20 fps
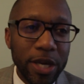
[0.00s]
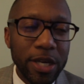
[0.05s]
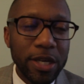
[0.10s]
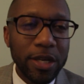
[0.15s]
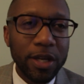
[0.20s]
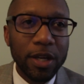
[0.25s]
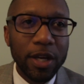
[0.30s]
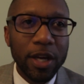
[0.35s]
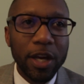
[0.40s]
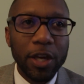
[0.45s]

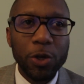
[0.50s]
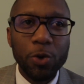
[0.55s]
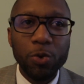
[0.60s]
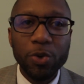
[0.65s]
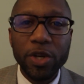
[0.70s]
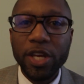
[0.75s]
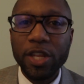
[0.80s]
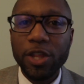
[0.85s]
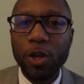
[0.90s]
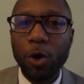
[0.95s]
week. You
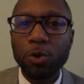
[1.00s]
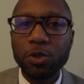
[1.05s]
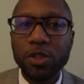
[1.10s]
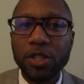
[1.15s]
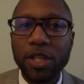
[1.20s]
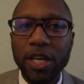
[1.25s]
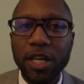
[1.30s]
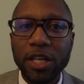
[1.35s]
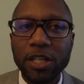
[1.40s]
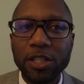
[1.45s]
need those
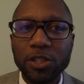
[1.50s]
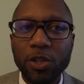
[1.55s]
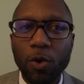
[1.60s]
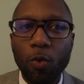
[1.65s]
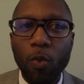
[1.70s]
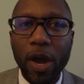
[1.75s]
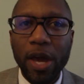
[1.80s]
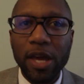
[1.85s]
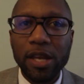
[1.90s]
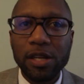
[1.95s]
things
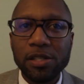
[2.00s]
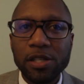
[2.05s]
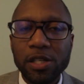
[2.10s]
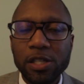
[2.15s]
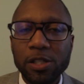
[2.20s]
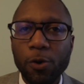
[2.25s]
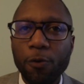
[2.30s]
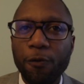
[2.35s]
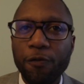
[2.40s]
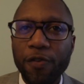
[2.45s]
when
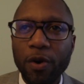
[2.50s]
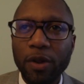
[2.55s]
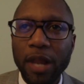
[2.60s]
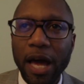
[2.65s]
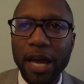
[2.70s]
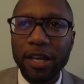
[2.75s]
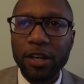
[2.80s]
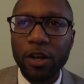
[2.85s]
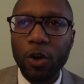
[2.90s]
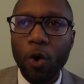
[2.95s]
you feel
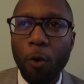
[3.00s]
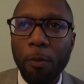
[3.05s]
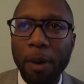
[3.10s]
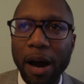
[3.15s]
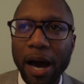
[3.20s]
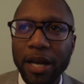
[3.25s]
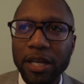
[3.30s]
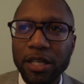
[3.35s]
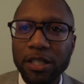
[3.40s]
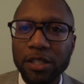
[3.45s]
like
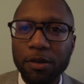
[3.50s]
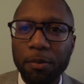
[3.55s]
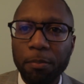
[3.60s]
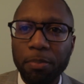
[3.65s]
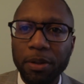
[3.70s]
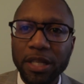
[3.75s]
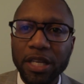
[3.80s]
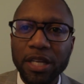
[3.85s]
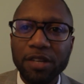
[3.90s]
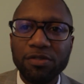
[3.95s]
nobody
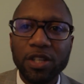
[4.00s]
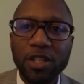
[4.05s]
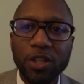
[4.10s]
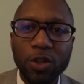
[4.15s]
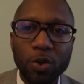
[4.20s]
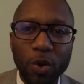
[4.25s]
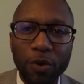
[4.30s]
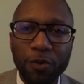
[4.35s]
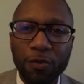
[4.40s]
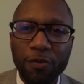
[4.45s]
believes
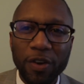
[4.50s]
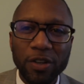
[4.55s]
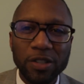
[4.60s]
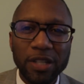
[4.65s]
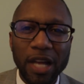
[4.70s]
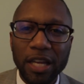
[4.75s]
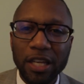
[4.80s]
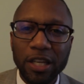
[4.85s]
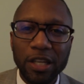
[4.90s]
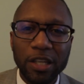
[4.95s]
in you, or you
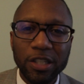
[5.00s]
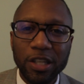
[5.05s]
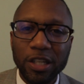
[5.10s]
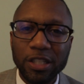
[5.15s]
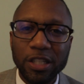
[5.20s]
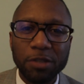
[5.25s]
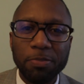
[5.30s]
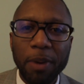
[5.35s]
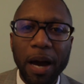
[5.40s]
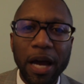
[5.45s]
feels like
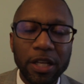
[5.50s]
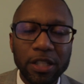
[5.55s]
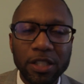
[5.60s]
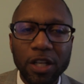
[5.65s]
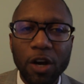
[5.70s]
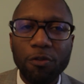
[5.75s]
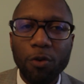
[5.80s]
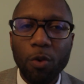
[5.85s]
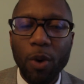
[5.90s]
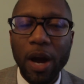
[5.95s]
you're just by
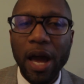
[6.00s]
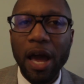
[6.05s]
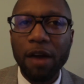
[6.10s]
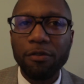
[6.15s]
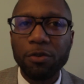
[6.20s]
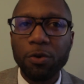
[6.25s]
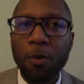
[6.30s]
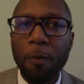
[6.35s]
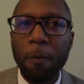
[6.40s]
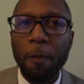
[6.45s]
yourself, or what
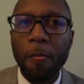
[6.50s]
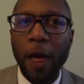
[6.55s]
have you.